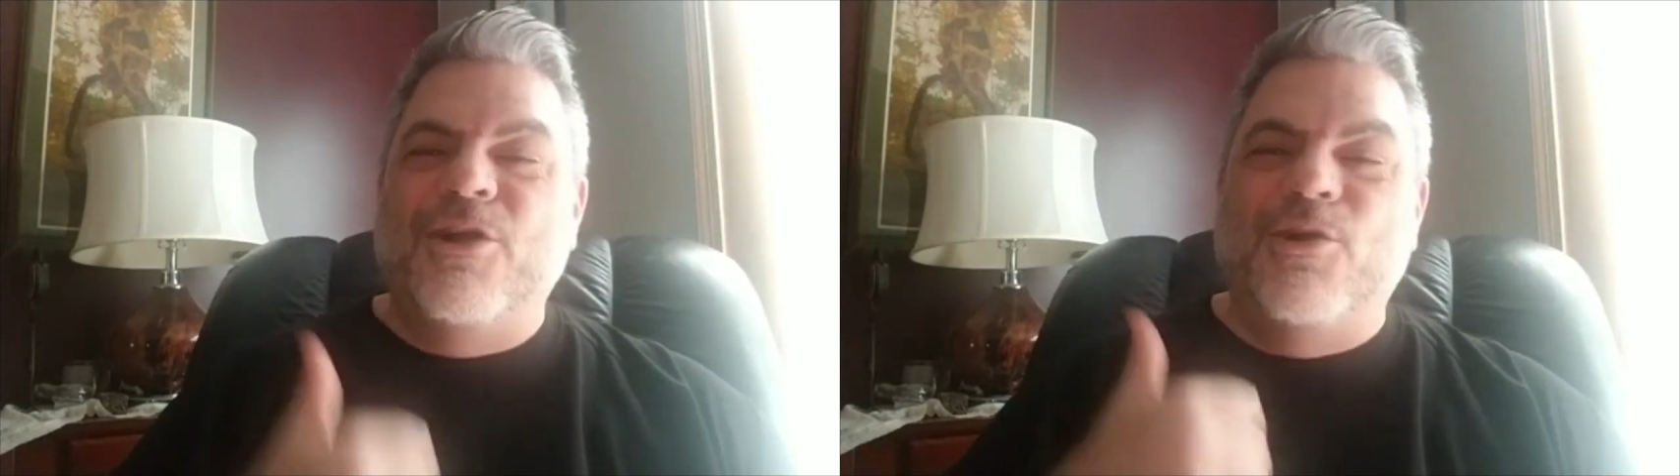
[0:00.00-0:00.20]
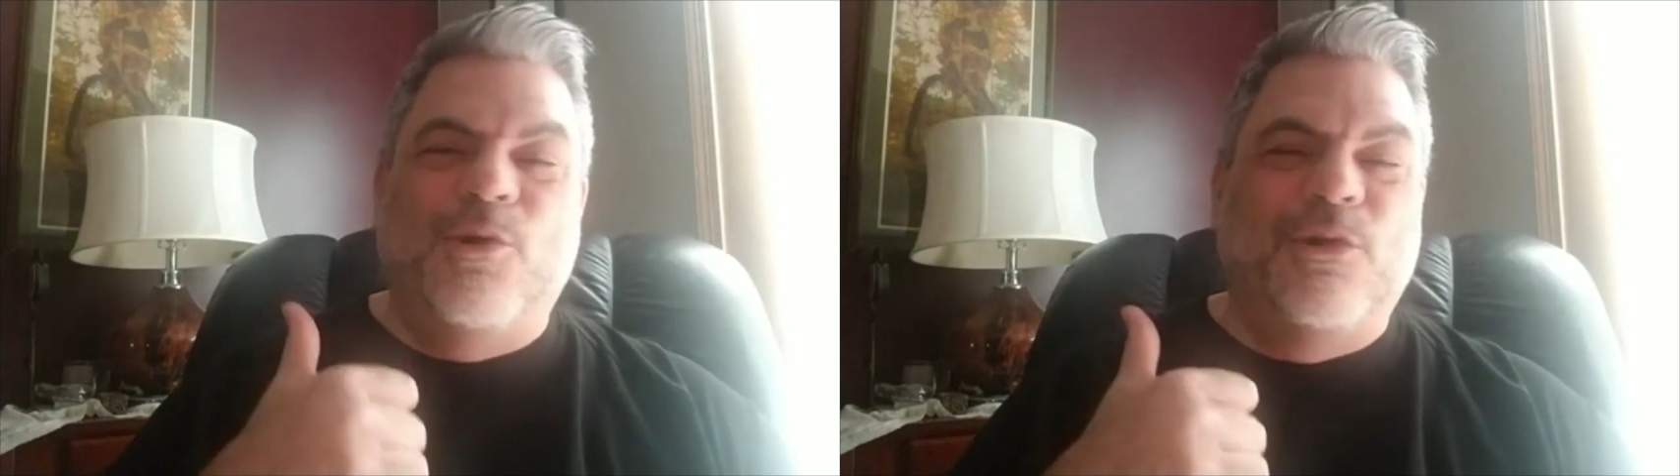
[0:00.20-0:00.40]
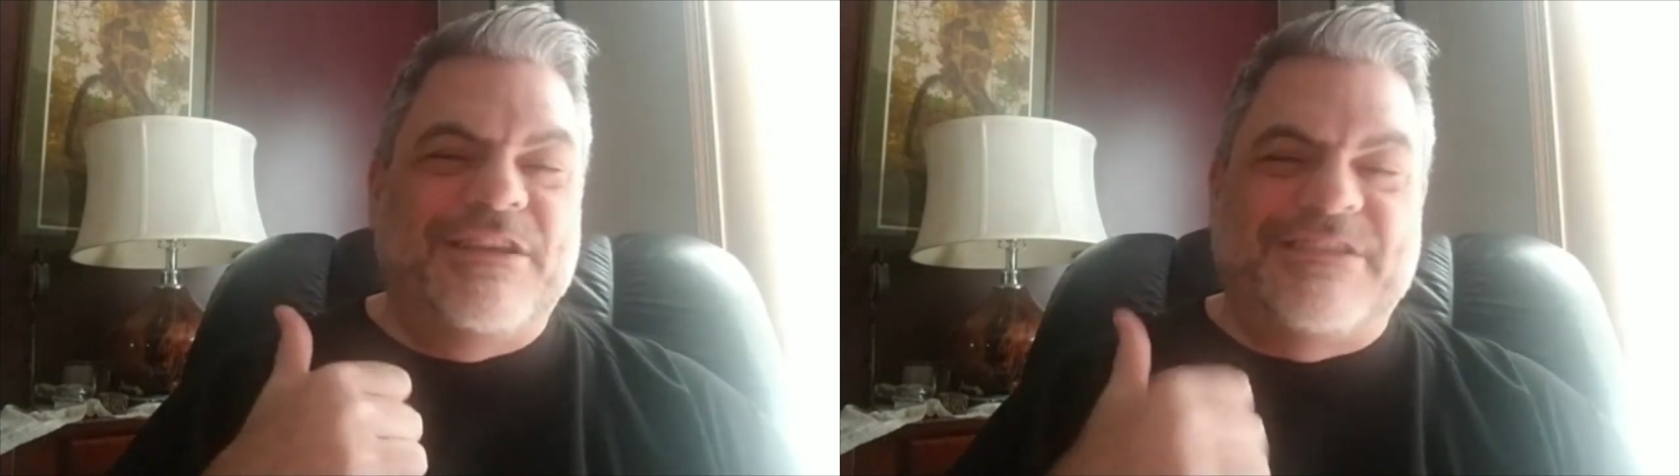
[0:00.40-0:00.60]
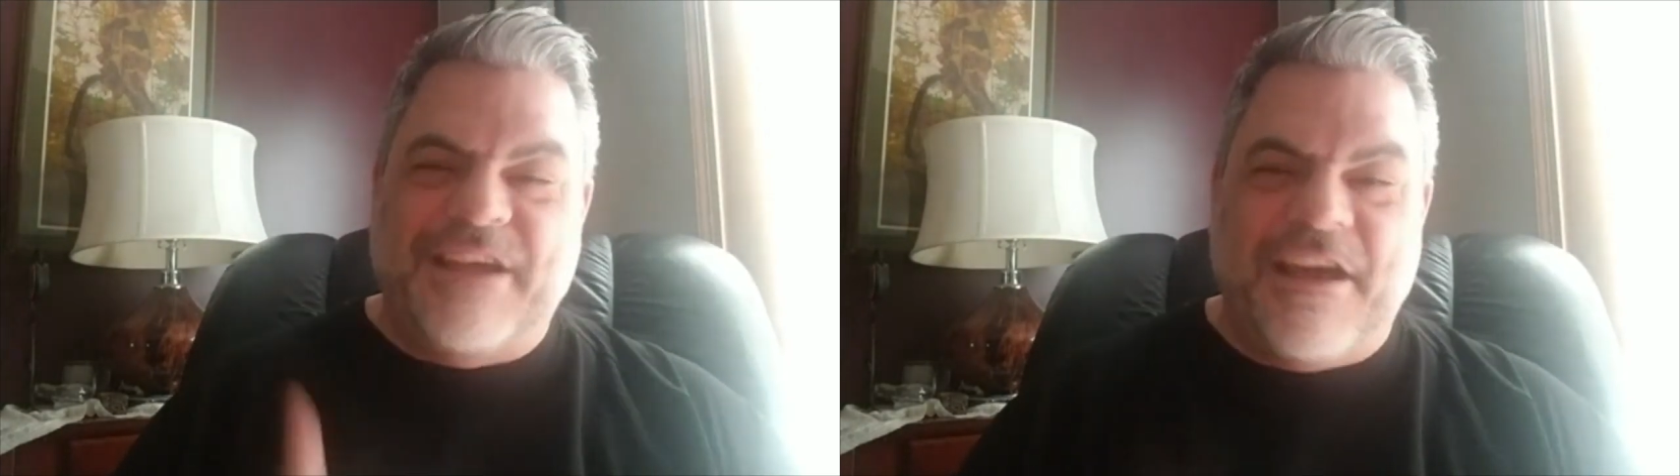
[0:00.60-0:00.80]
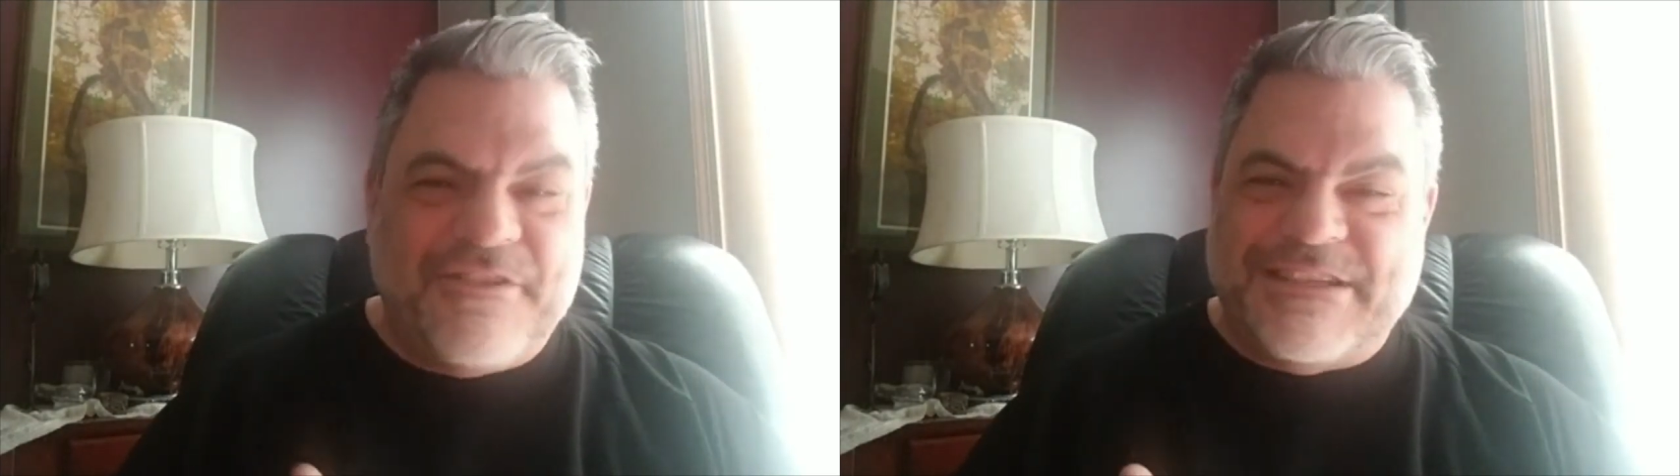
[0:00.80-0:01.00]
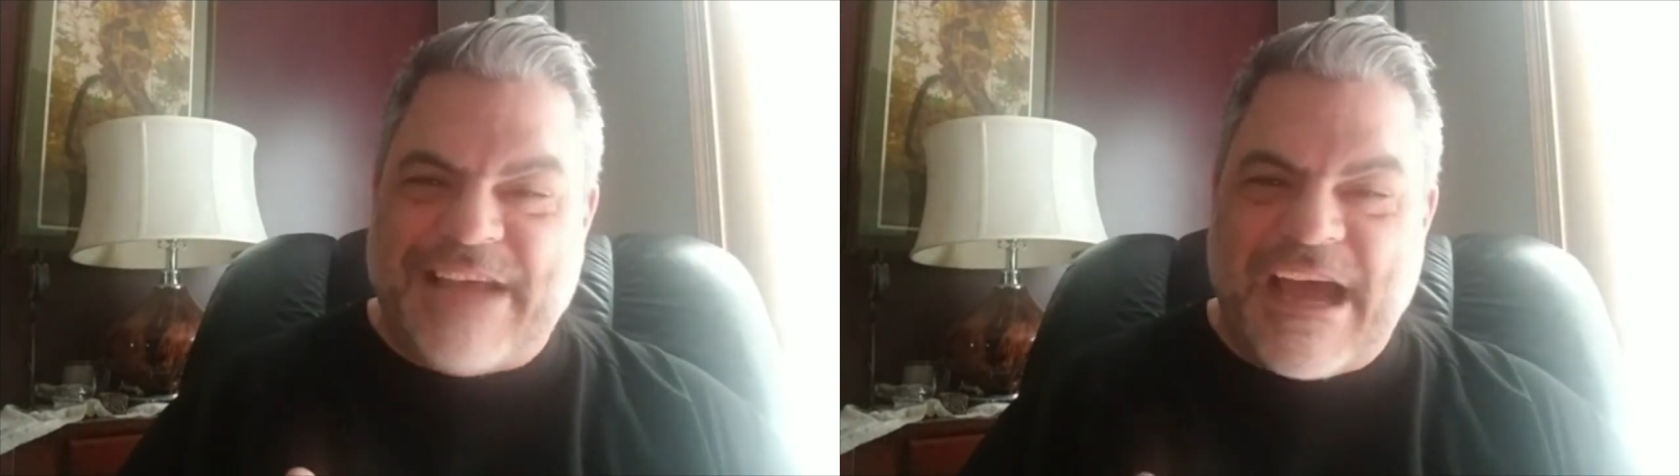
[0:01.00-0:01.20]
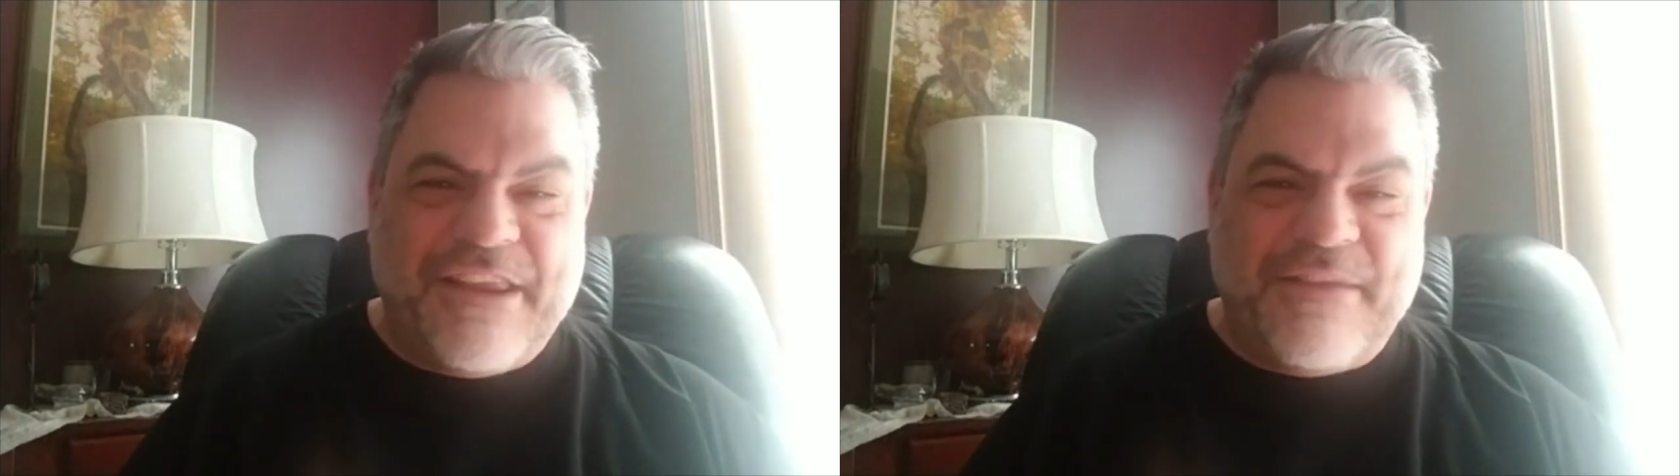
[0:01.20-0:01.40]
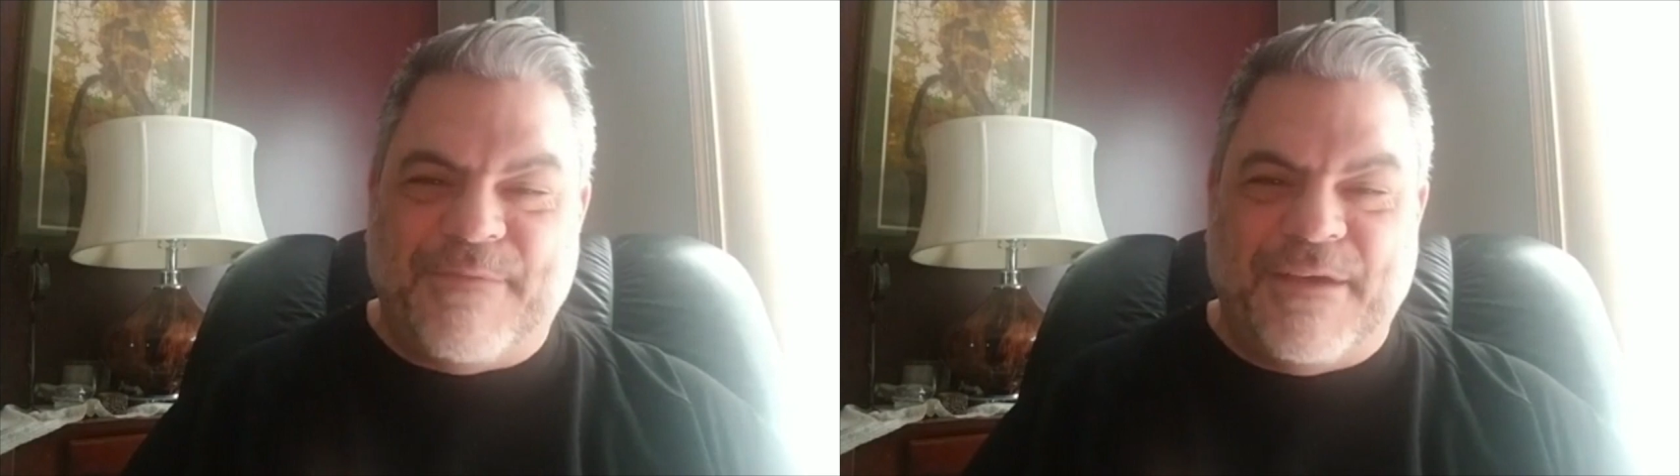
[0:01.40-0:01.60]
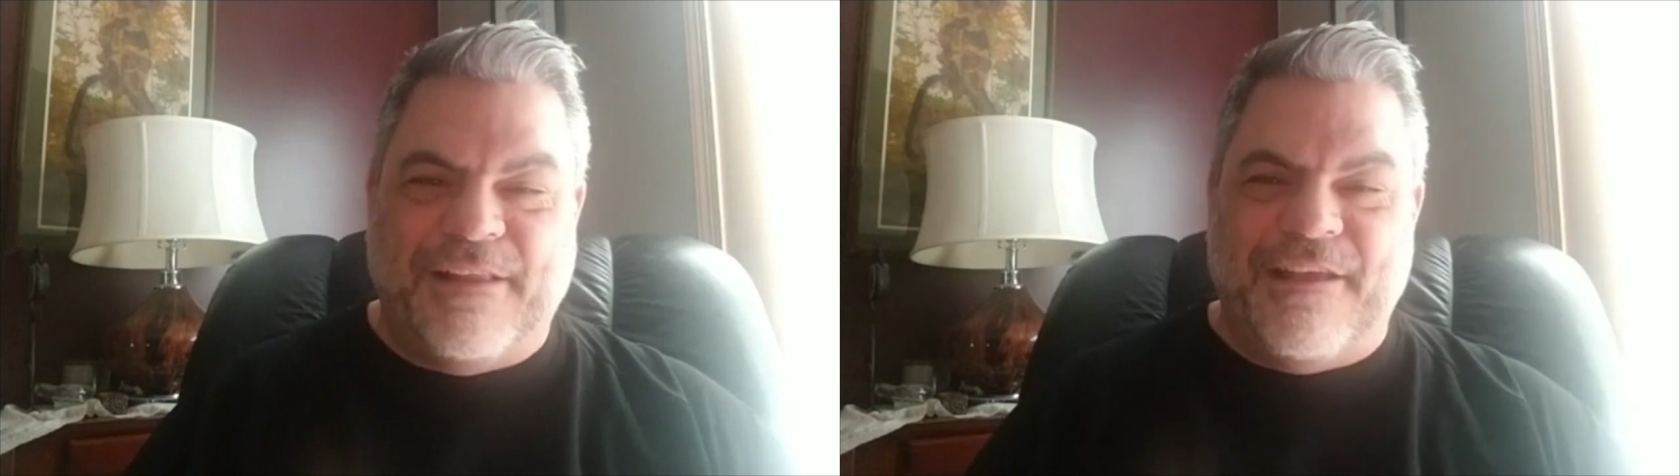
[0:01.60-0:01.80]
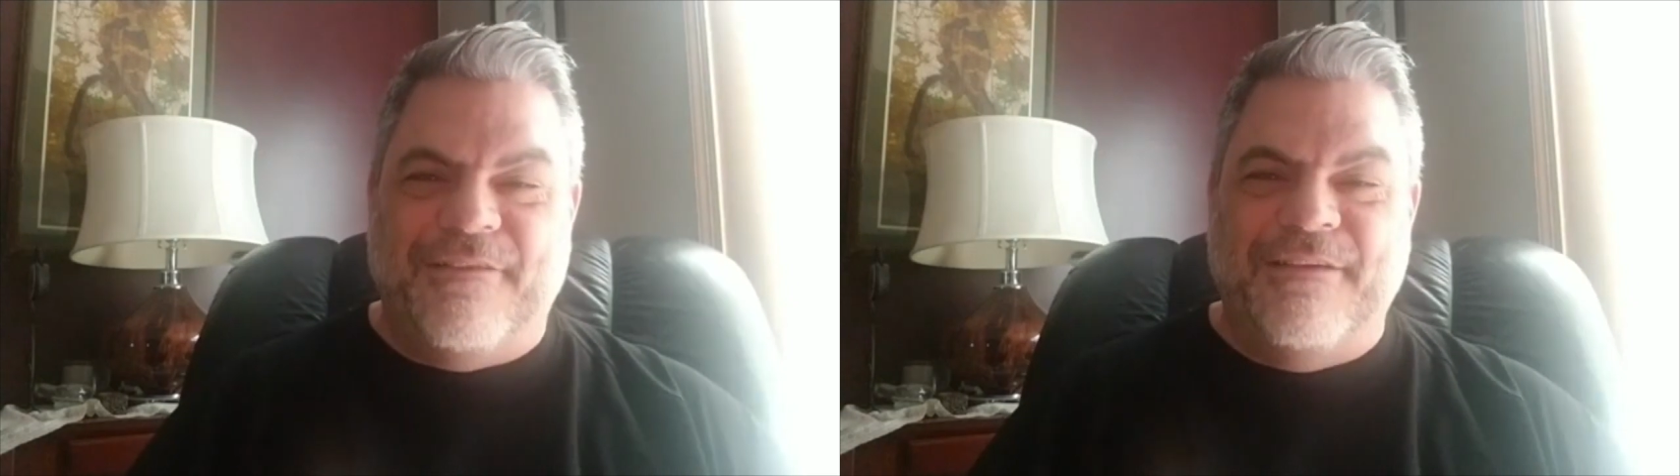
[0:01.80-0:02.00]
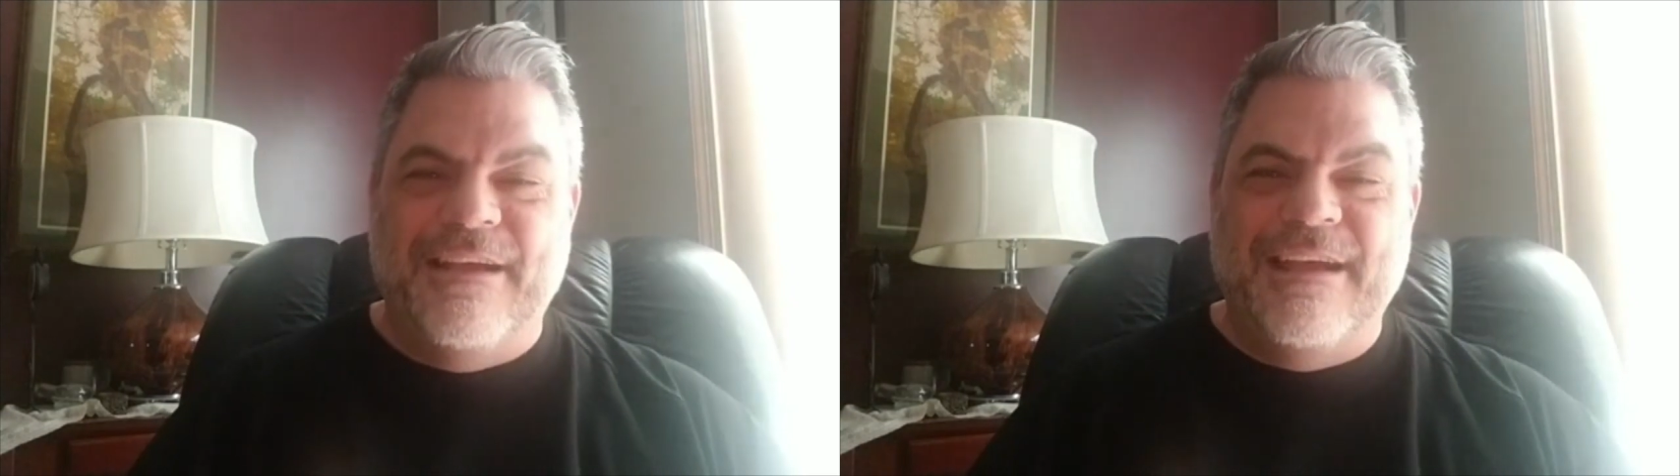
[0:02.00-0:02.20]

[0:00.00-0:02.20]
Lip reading: cool as the other side of the pillow,